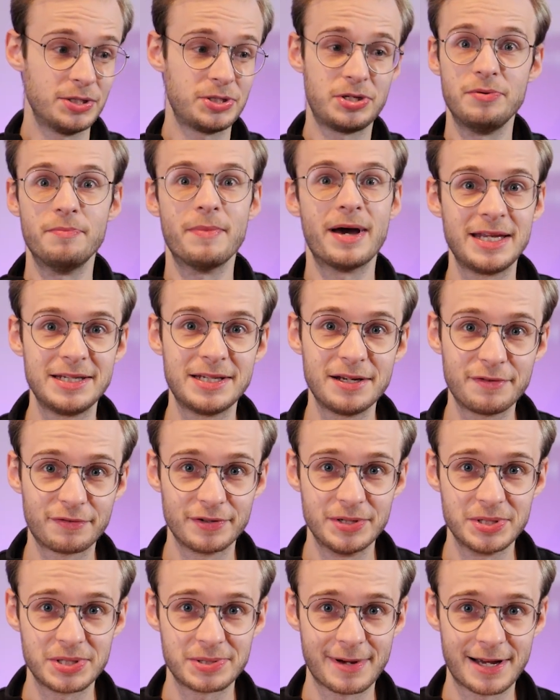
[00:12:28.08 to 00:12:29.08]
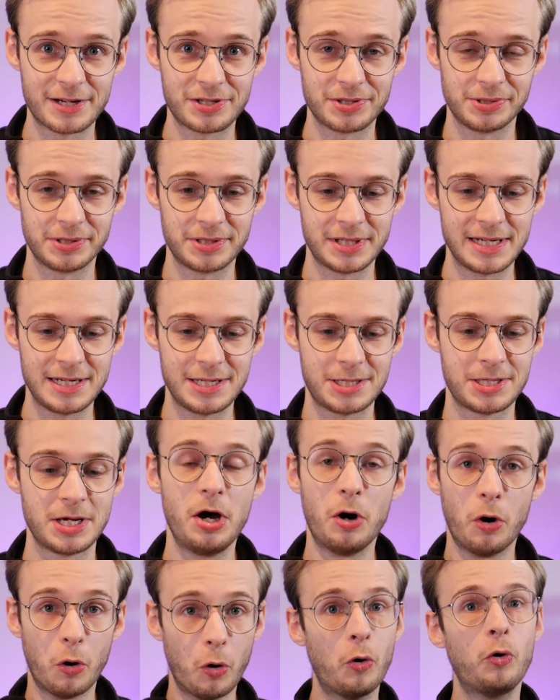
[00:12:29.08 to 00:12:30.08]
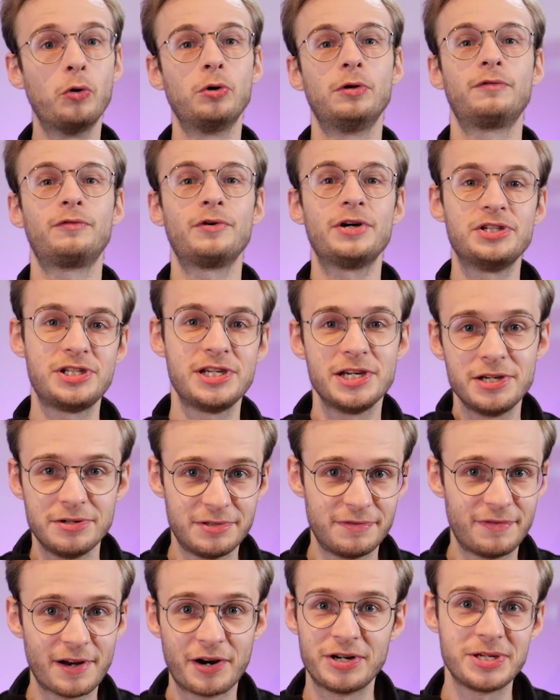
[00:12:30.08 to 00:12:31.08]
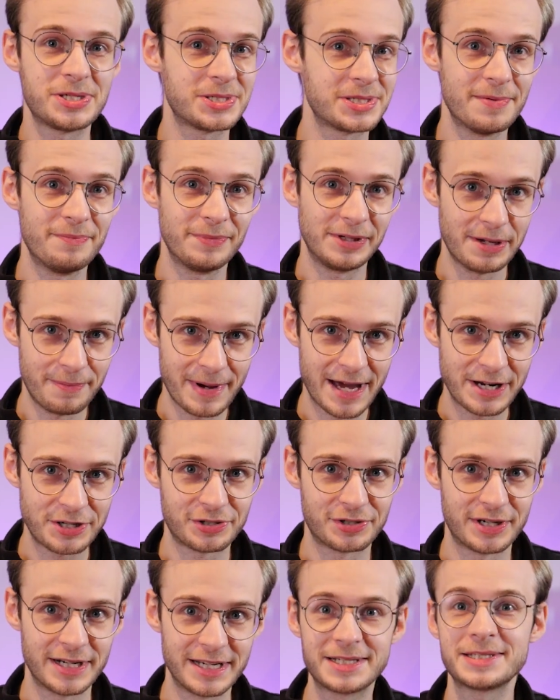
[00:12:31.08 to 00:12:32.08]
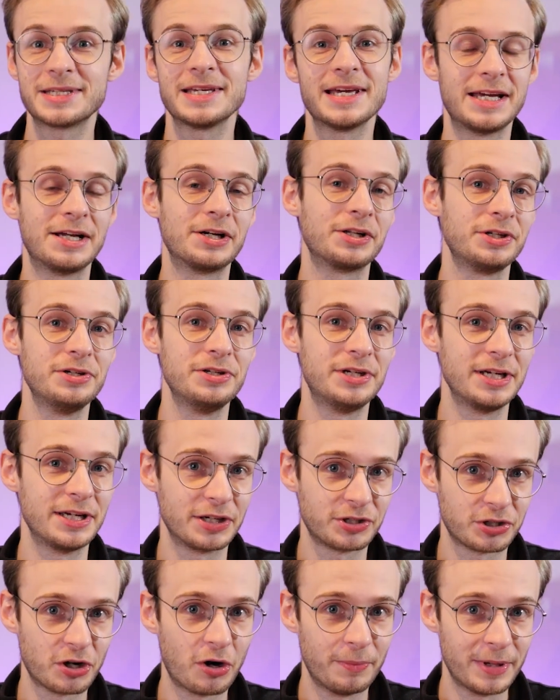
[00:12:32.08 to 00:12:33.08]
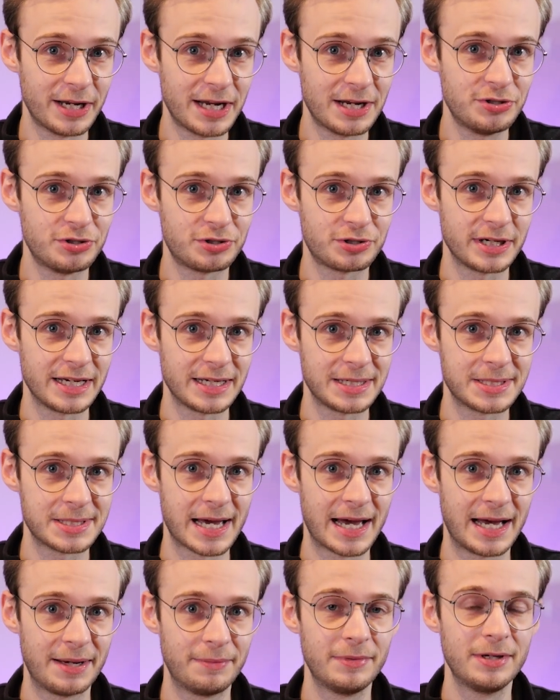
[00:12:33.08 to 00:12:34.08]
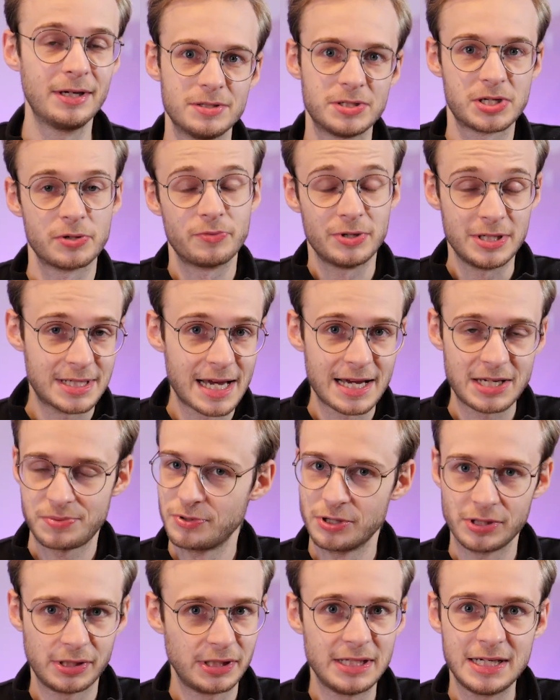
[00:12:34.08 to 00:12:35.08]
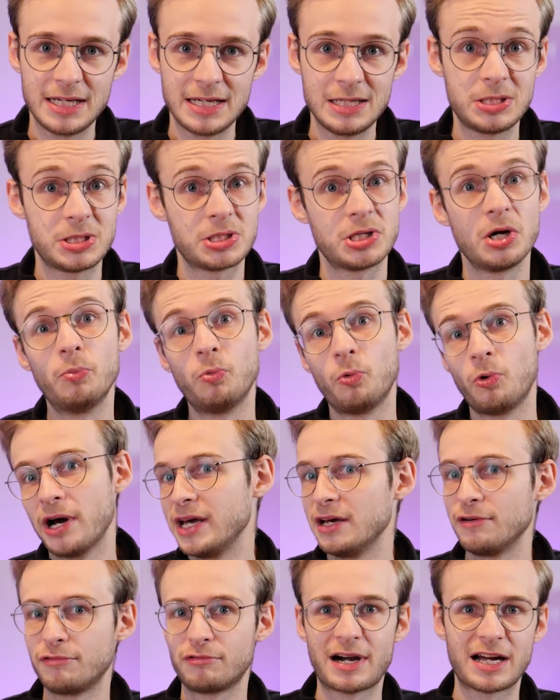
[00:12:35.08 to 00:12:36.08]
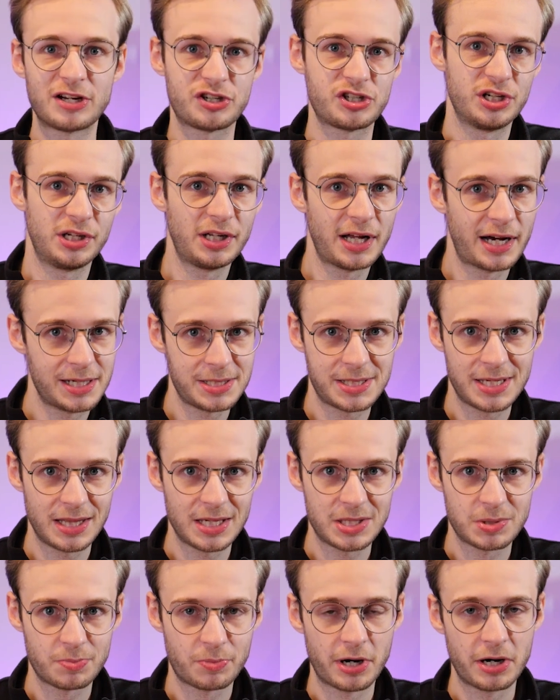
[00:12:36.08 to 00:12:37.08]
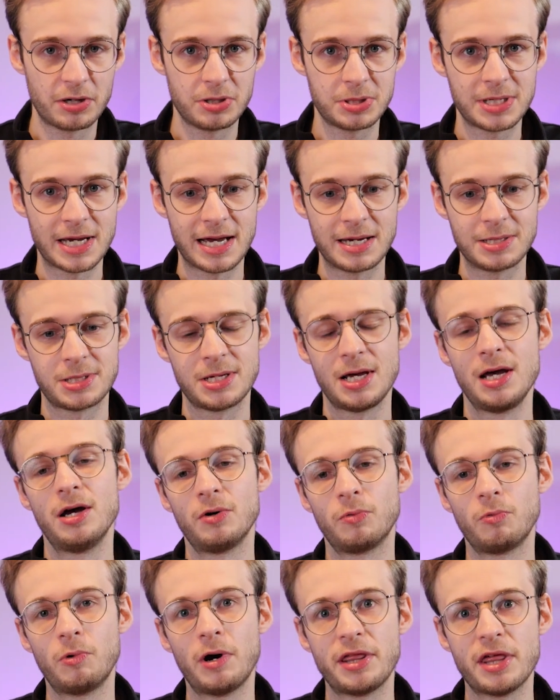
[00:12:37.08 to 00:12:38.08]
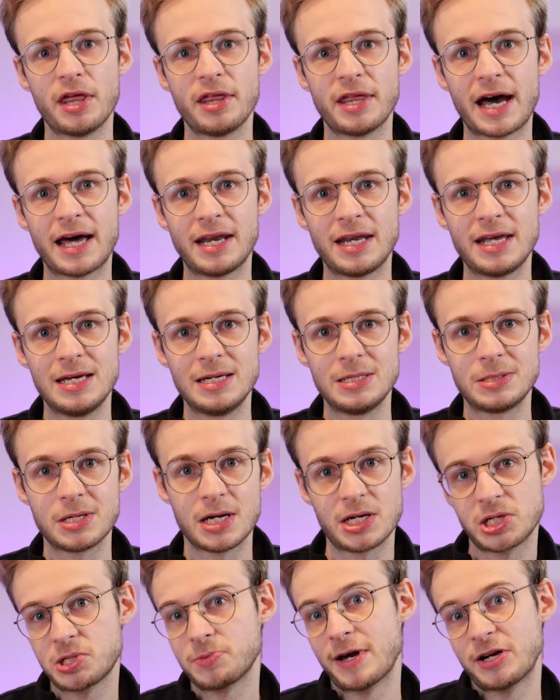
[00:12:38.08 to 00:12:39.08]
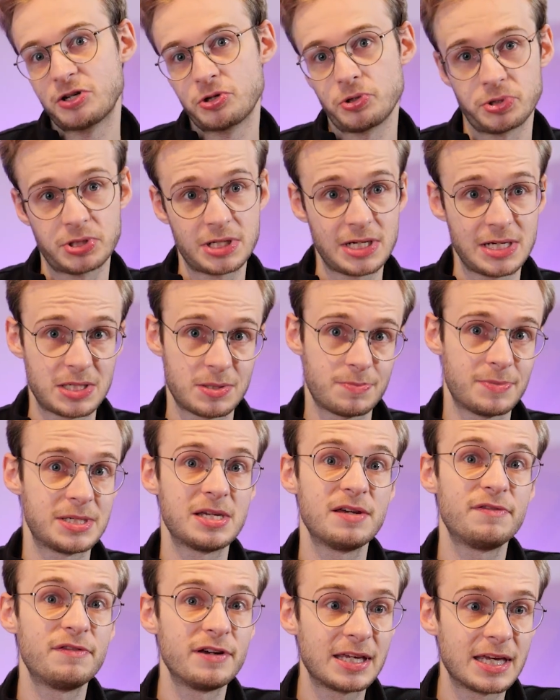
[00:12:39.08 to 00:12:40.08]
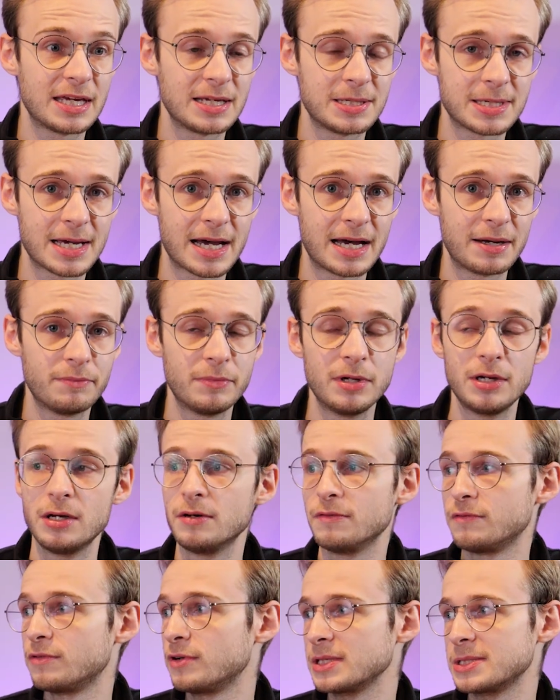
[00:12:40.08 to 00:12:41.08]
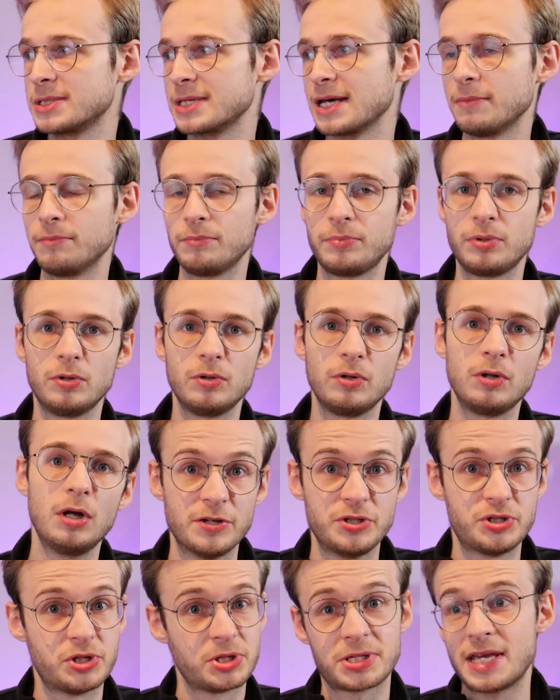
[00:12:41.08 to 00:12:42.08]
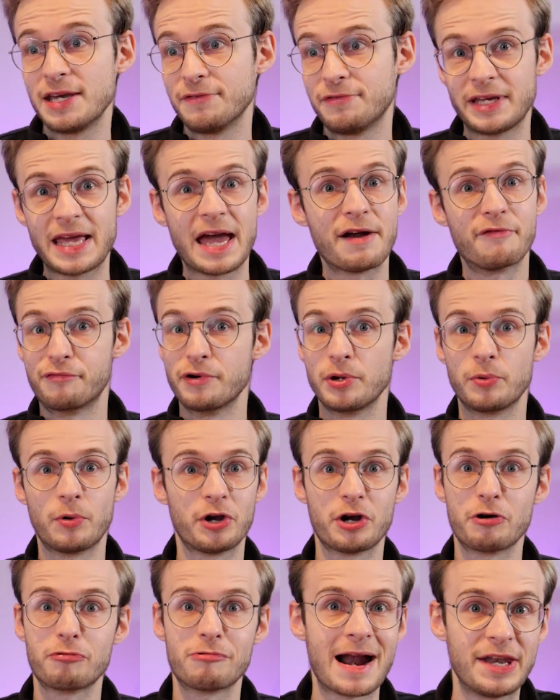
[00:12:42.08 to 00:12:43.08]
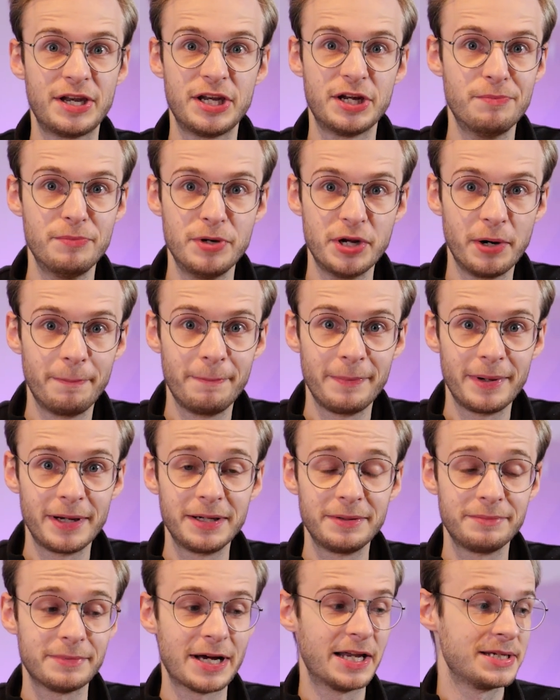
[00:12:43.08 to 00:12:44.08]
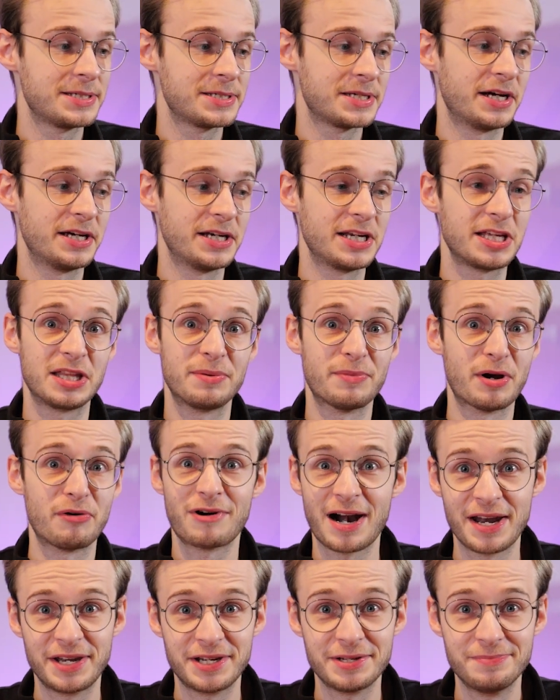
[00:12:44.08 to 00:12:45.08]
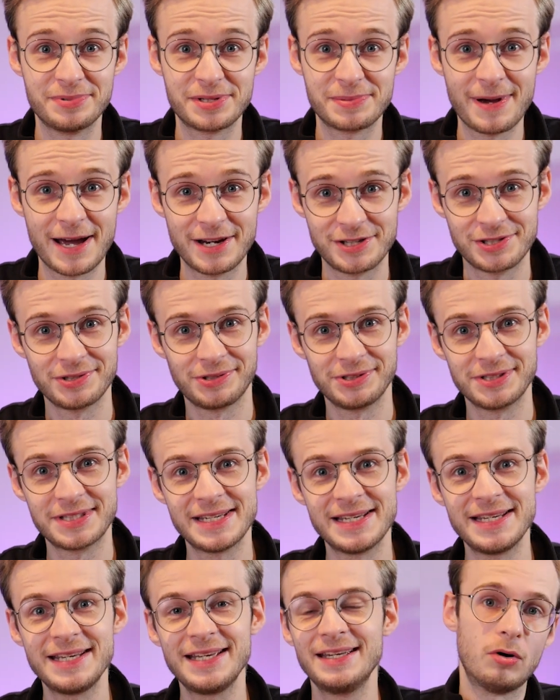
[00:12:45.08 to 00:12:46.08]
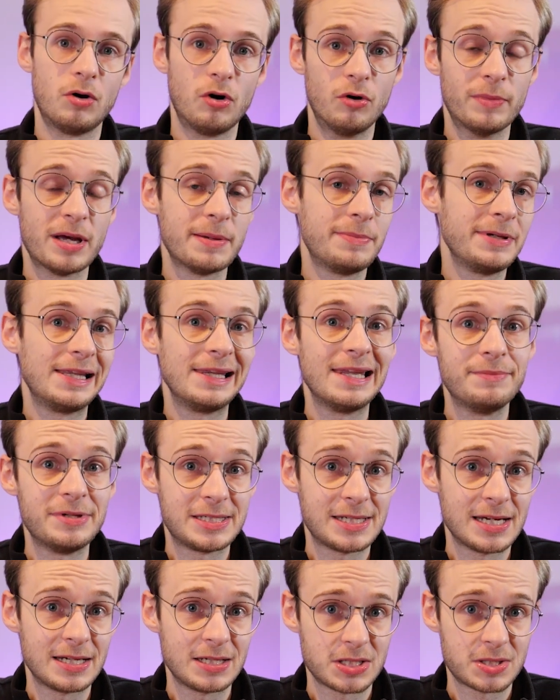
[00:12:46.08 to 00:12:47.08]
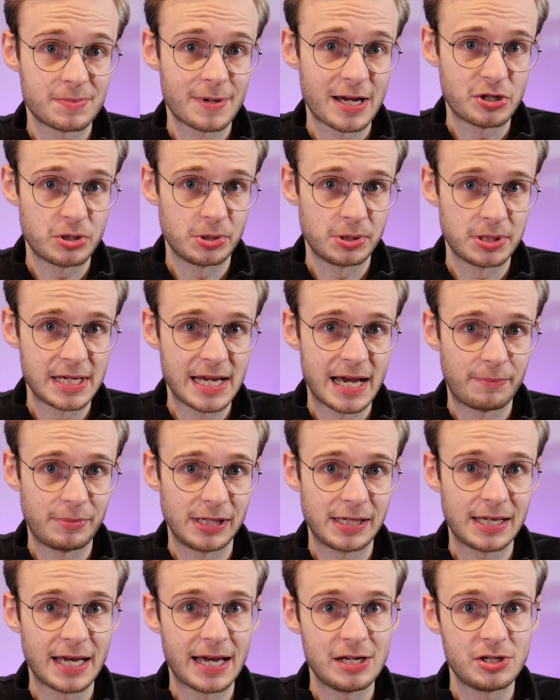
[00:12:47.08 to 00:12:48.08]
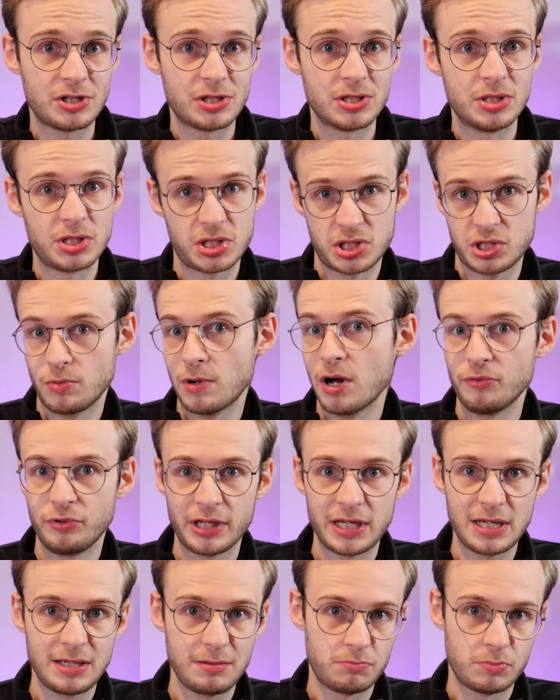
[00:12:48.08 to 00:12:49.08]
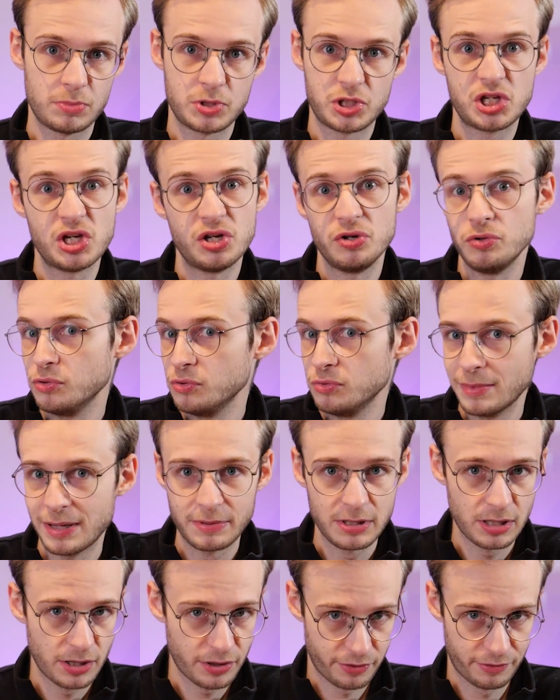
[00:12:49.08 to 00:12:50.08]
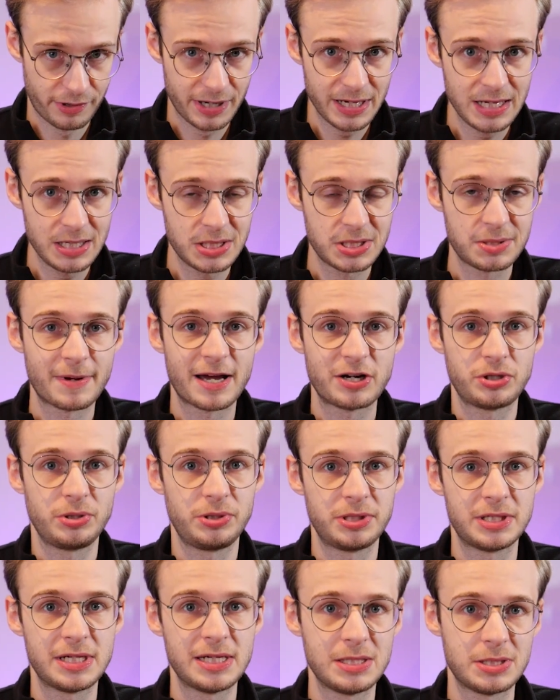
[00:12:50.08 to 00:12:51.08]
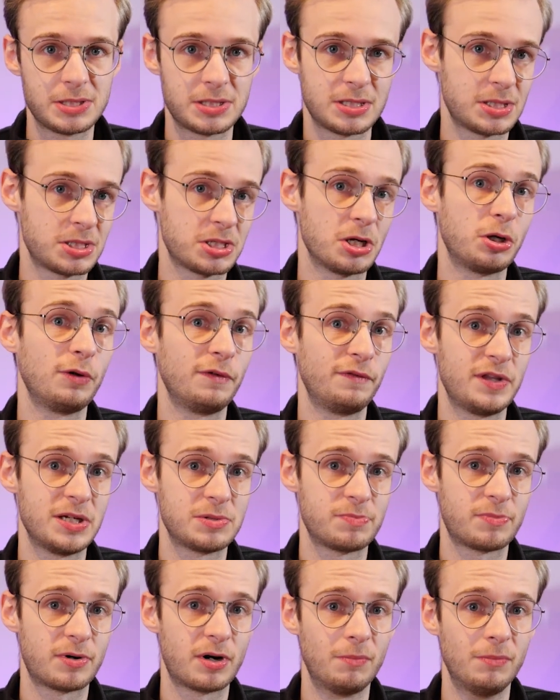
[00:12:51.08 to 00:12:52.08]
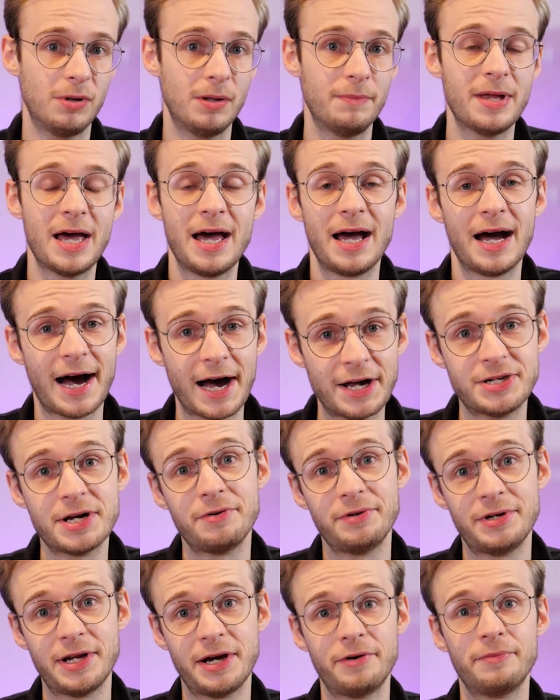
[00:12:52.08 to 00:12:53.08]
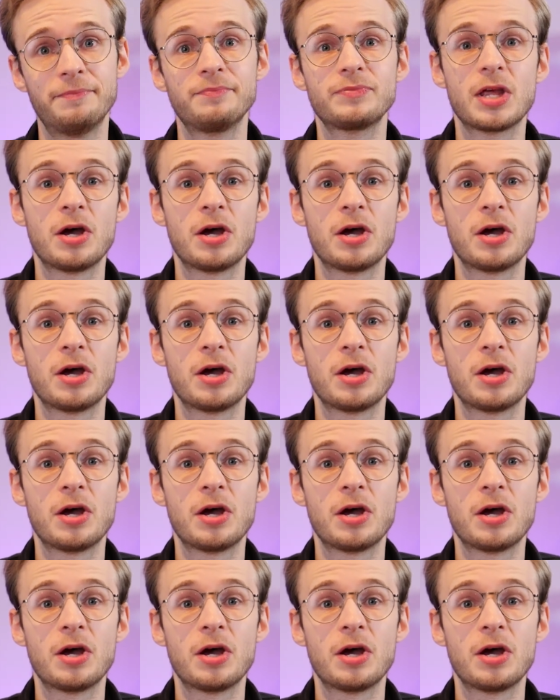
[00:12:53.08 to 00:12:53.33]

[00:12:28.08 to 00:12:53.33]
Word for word: to many different specialties, all of which use very similar metrics, including a common entry exam. So we desperately need some way of rationalizing this process, whether that is a specialty specific exam, for example, just giving everyone a random number and assigning them a random specialty, or maybe limiting specialty applications to only two, maybe three specialties to solve this problem. I don't know.